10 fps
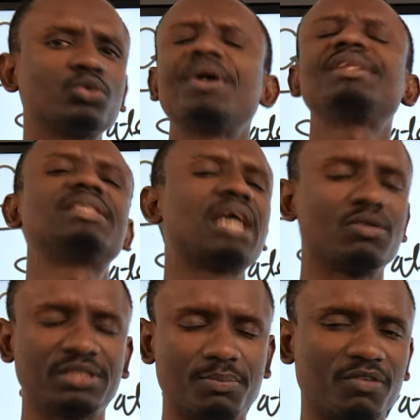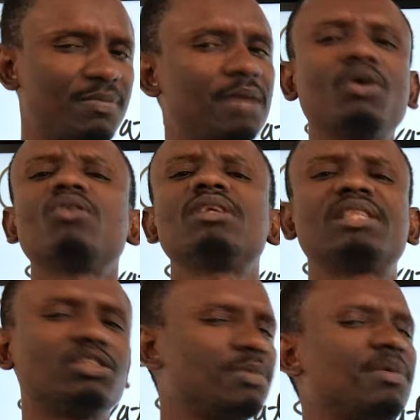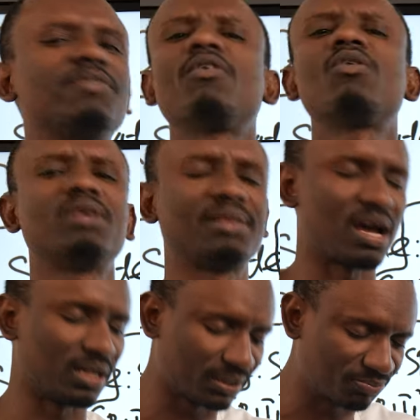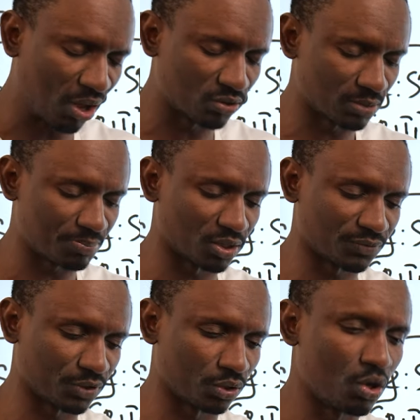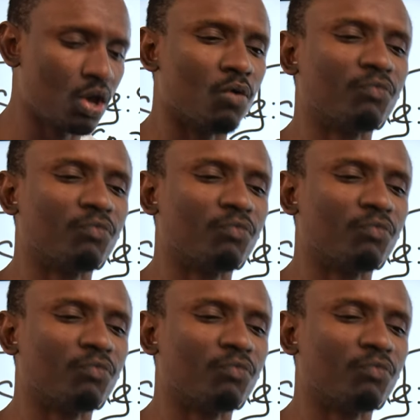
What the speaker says: 20,000 a month, maybe 100,000, maybe 400,000 pounds for you,